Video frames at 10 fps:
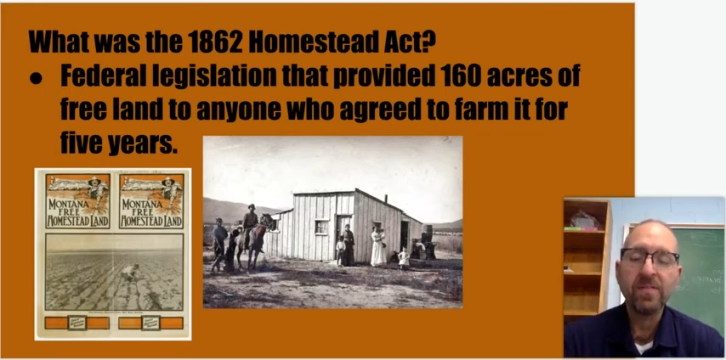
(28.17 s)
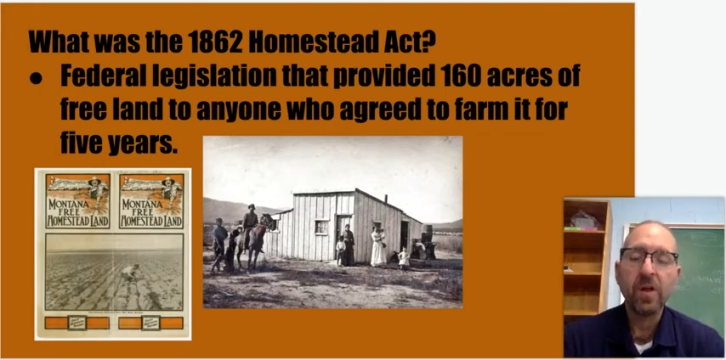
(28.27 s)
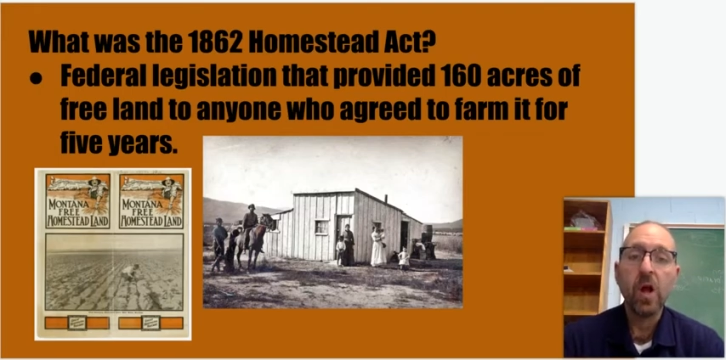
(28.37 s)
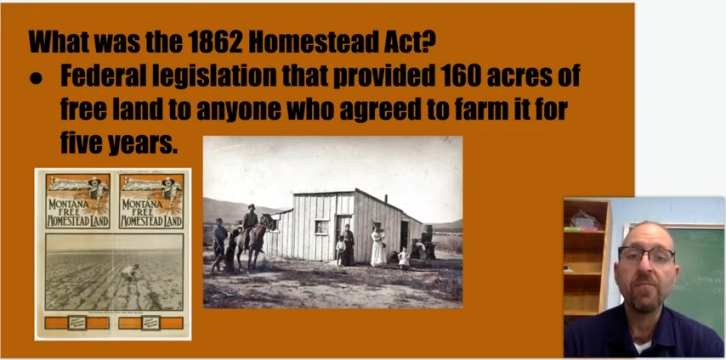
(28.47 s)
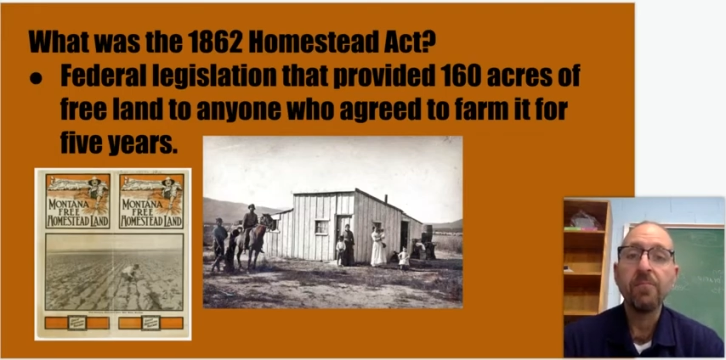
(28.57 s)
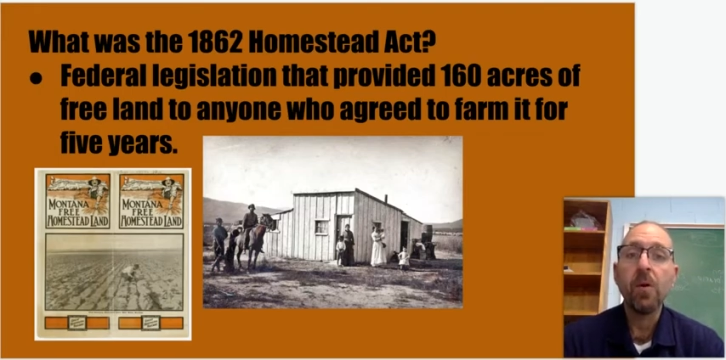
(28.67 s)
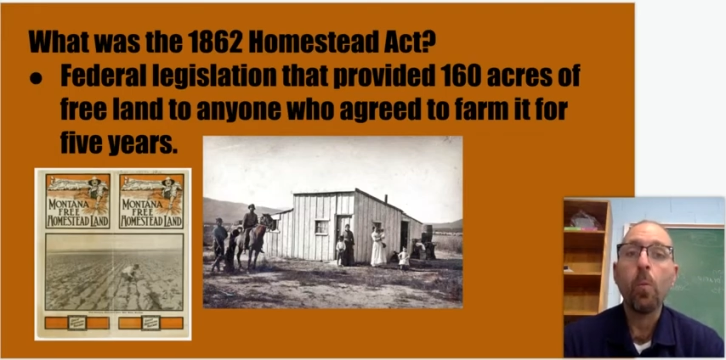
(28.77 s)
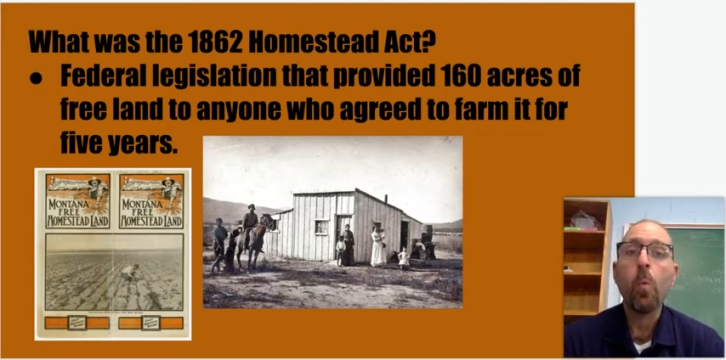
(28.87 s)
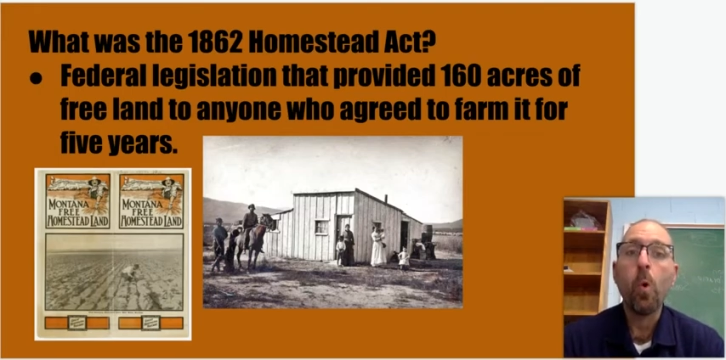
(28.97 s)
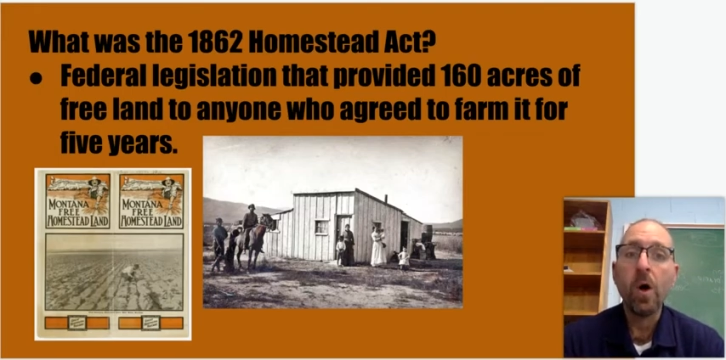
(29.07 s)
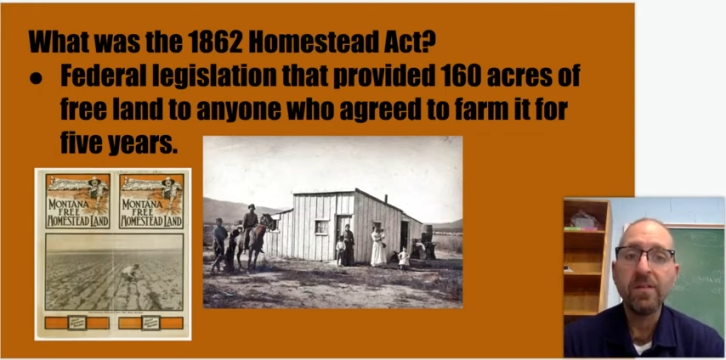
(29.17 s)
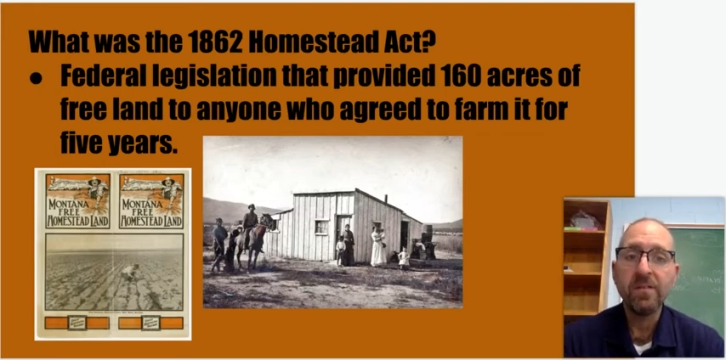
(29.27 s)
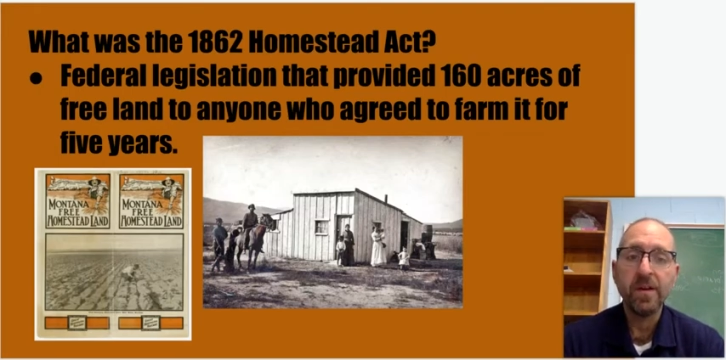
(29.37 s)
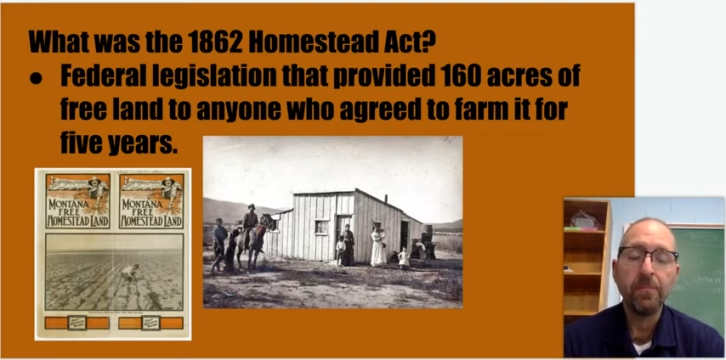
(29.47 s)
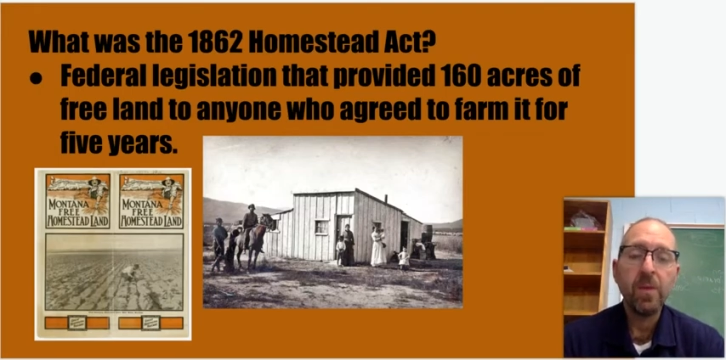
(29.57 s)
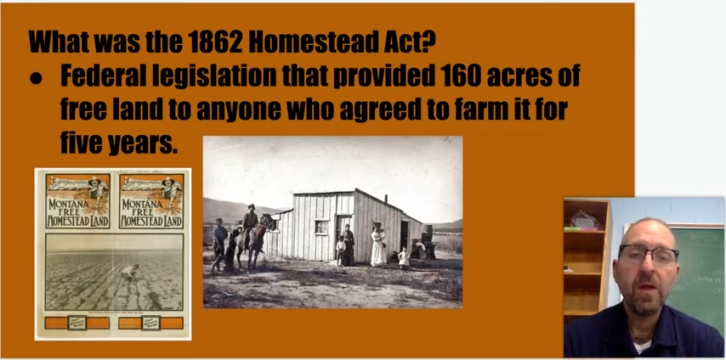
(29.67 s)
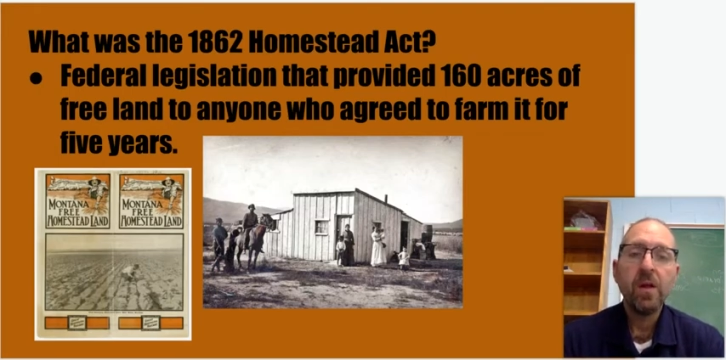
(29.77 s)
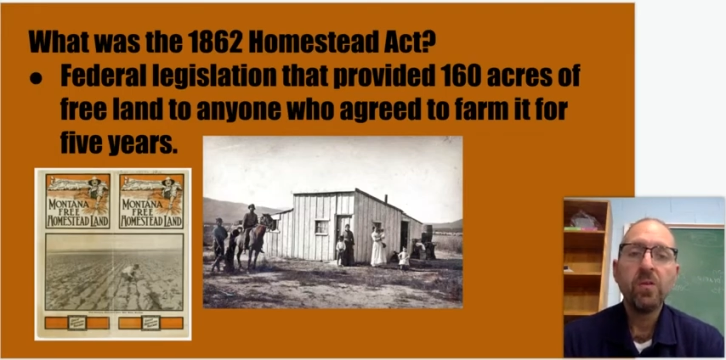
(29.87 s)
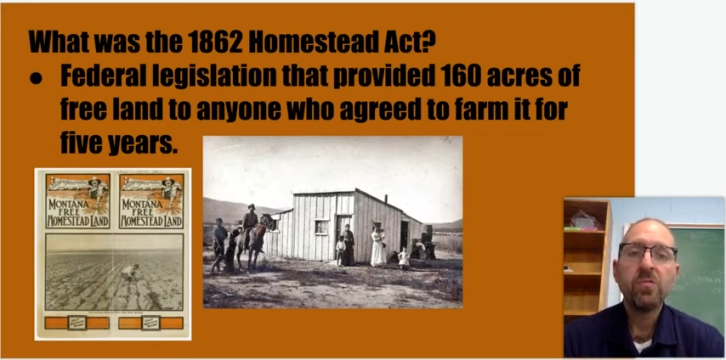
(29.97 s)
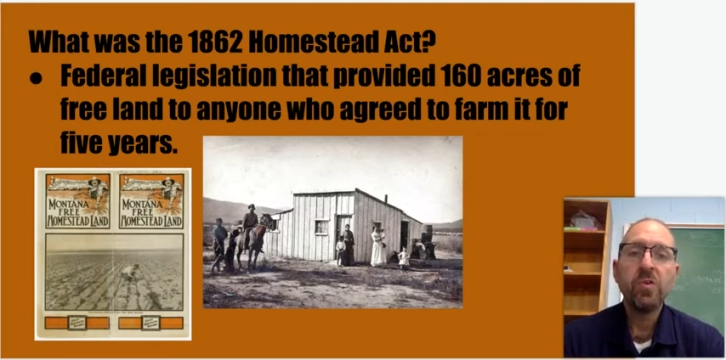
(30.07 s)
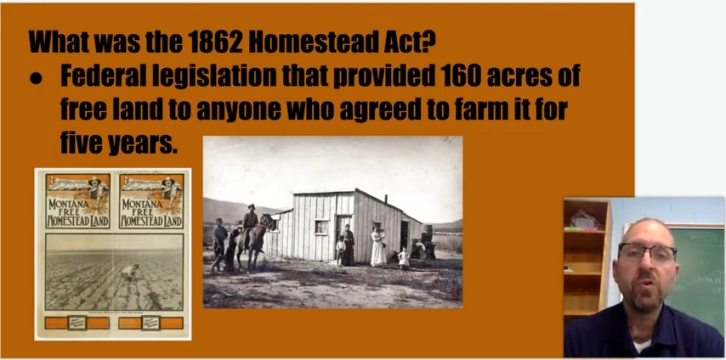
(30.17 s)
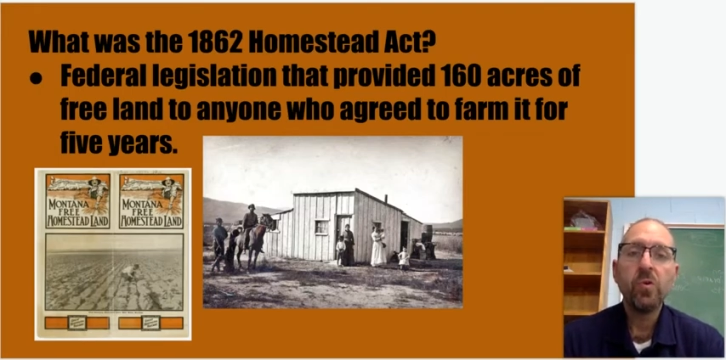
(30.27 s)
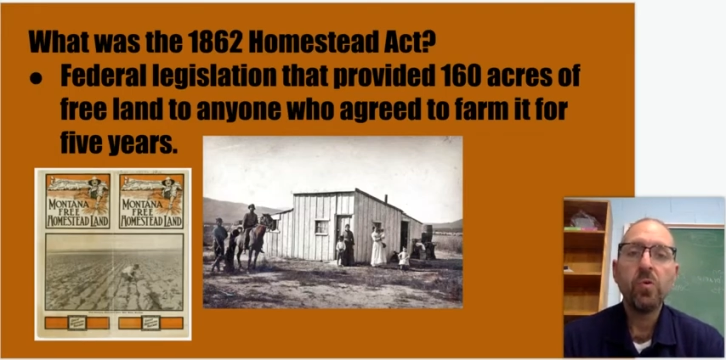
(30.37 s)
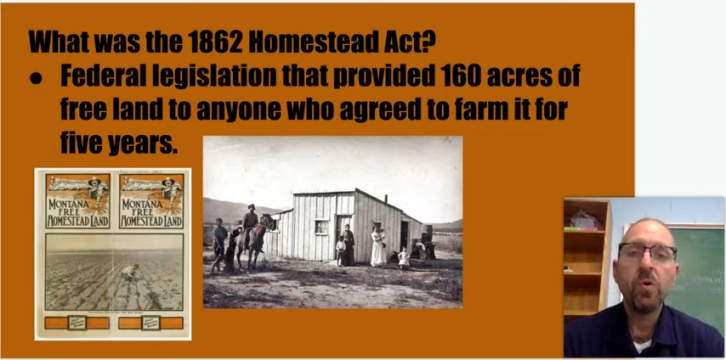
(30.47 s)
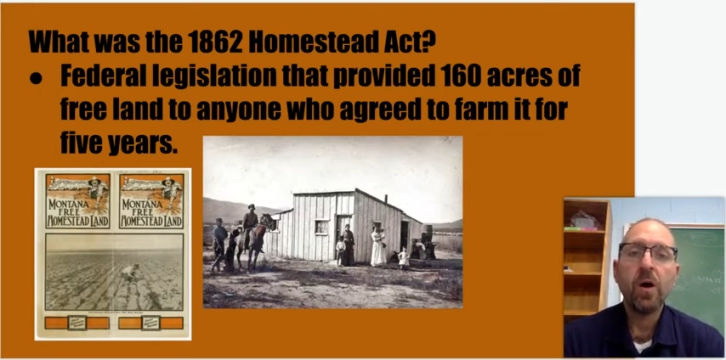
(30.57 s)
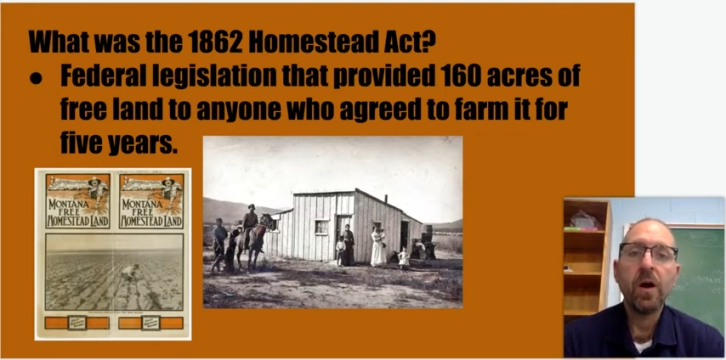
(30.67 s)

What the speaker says: The government wanted to